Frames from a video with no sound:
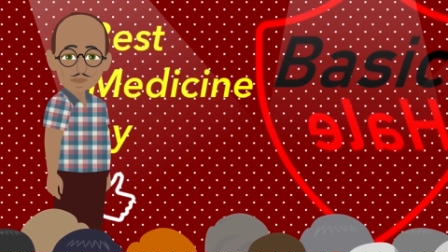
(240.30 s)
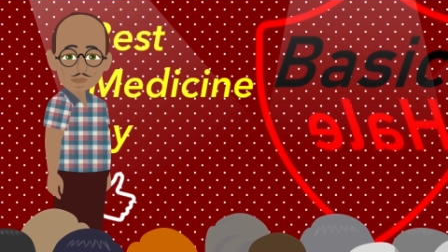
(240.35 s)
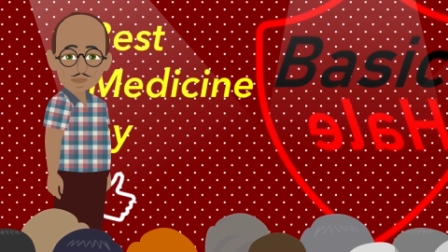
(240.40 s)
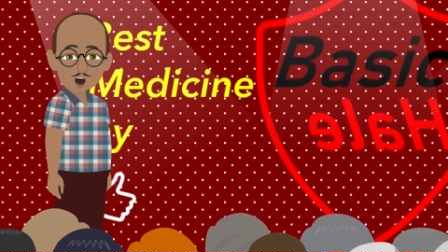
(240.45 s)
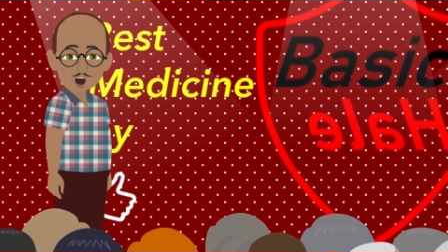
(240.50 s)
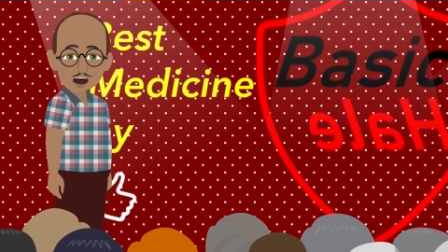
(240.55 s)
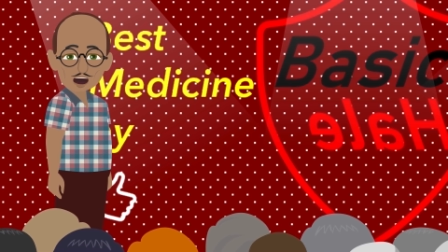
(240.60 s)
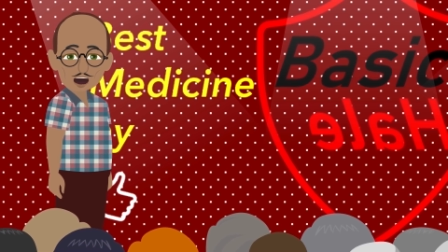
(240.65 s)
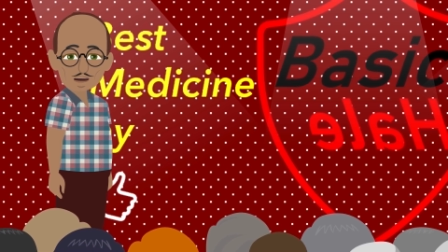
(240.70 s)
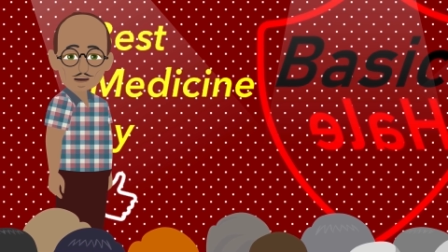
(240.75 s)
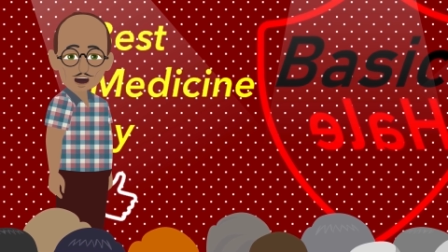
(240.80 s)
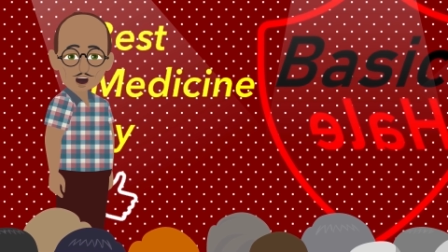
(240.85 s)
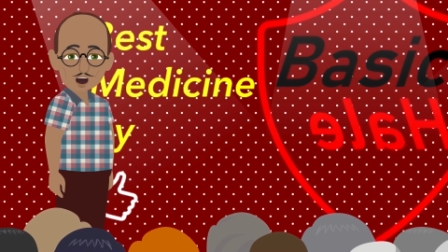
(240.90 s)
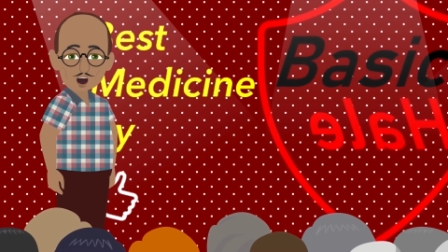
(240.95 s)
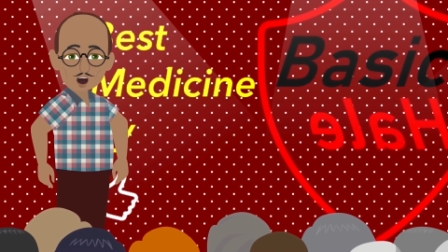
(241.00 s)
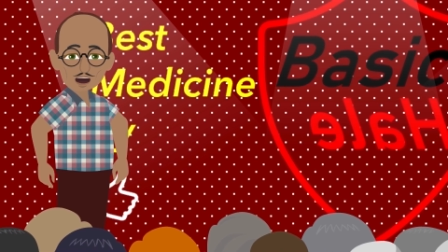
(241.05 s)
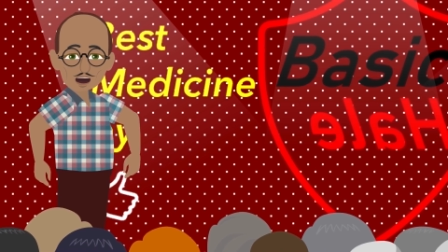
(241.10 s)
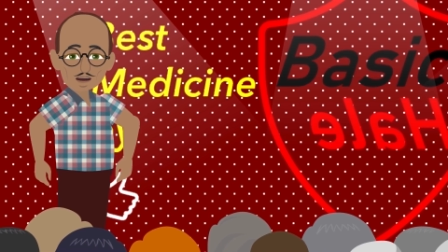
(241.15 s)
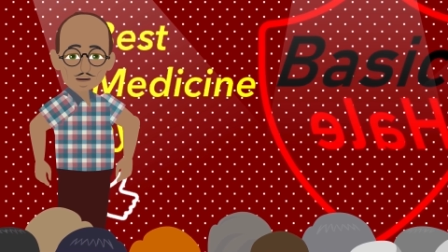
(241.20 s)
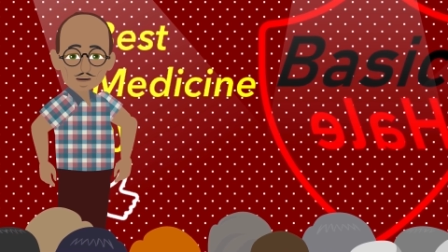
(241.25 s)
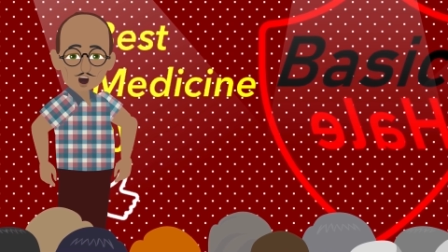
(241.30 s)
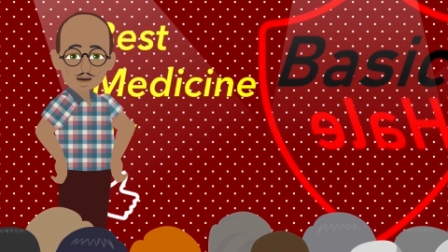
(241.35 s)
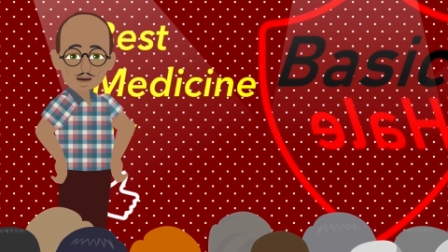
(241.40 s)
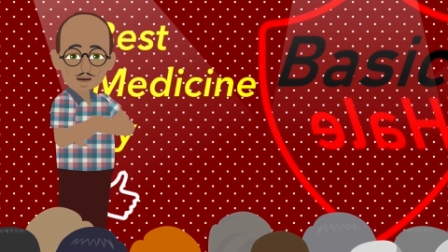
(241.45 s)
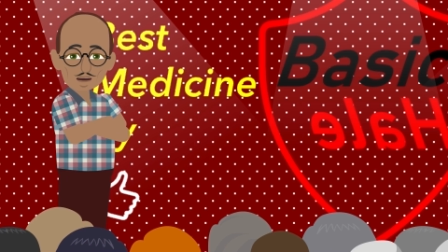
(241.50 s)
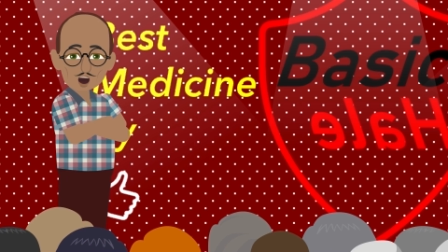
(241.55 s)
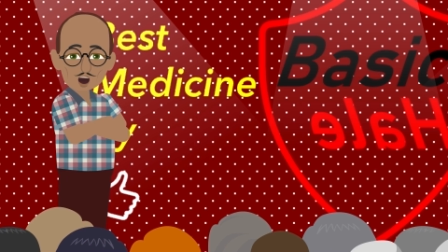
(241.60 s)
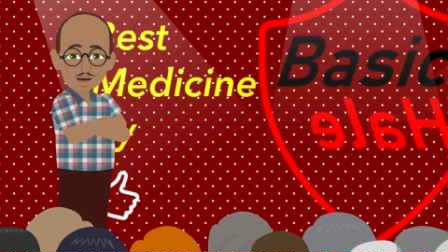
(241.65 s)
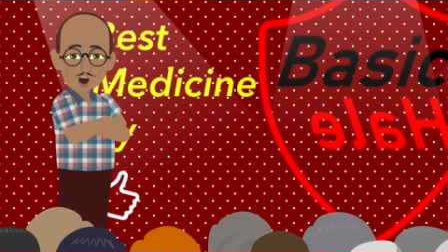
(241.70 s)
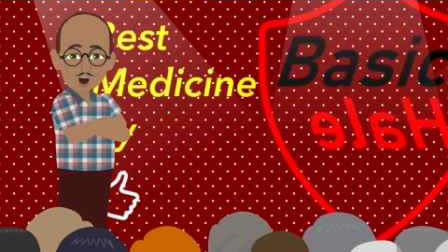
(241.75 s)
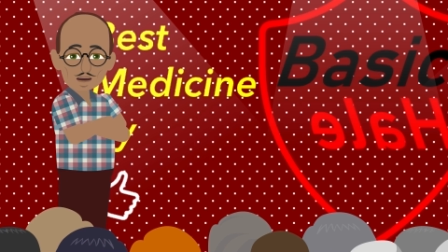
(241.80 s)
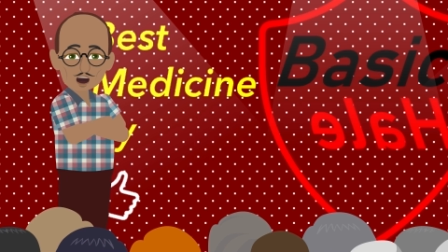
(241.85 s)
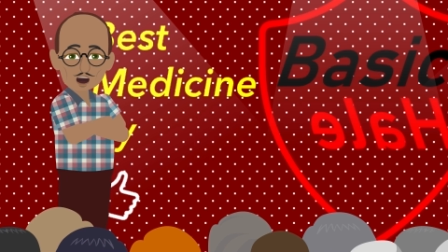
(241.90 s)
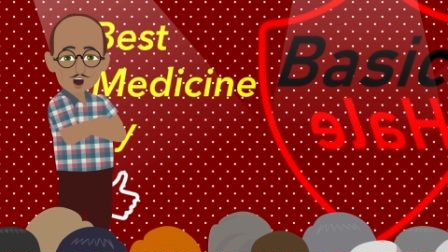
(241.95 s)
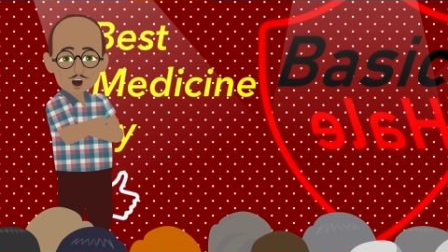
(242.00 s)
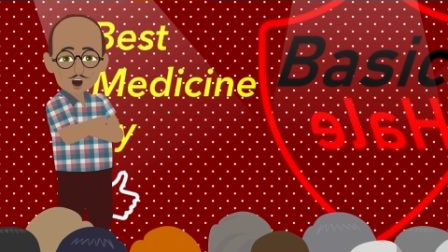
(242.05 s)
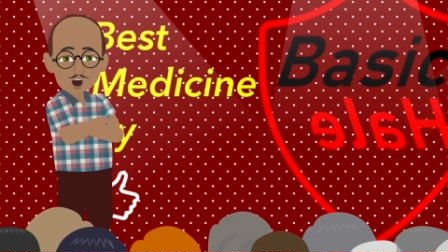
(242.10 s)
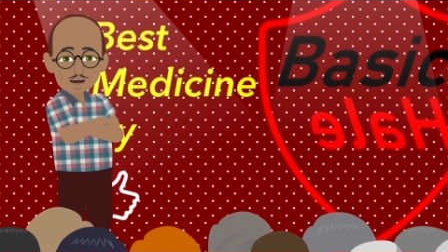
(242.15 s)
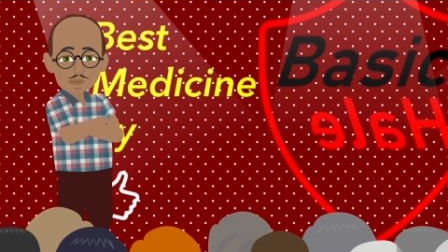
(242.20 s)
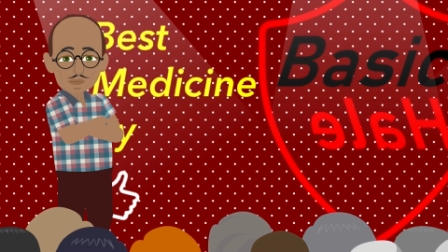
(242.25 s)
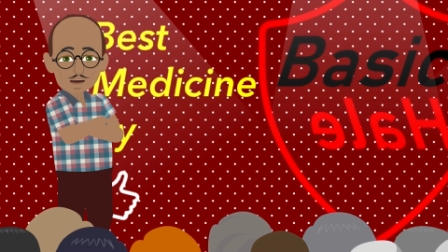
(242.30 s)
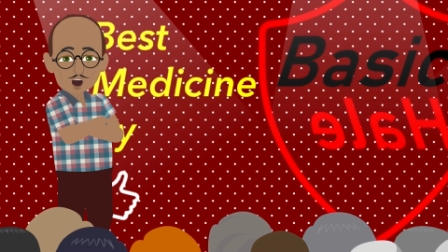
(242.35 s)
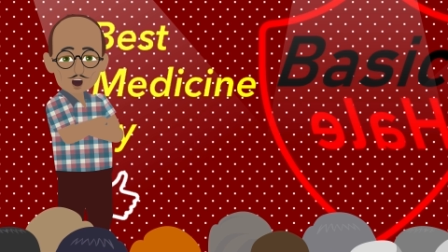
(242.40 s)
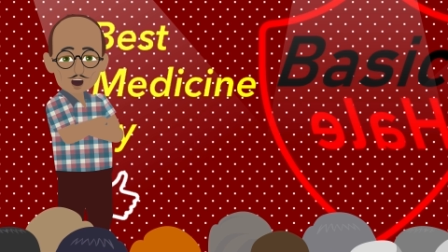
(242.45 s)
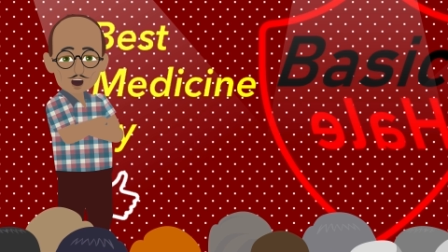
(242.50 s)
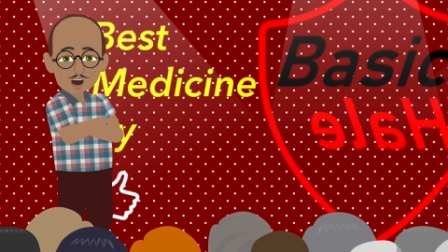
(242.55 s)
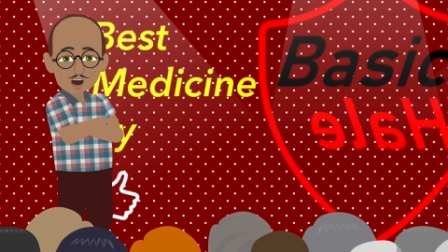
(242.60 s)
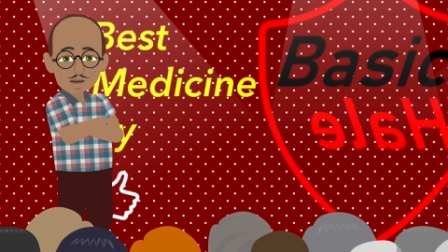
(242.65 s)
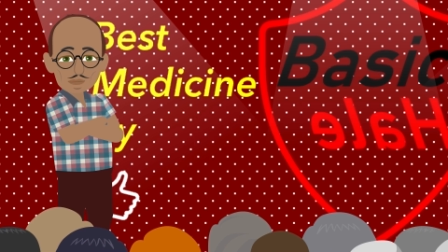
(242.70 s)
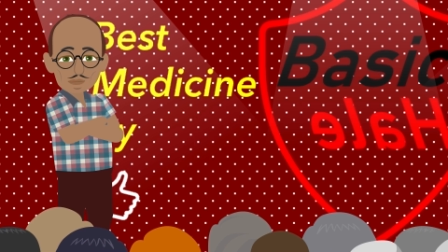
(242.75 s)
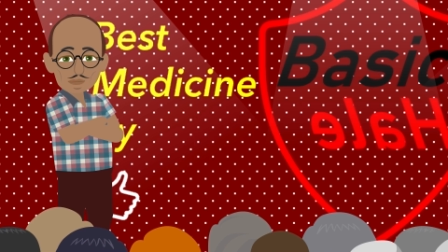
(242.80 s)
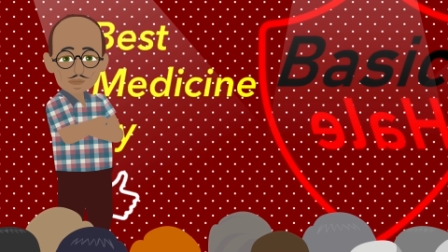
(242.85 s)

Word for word: Didn't I tell you your poop was not the right color?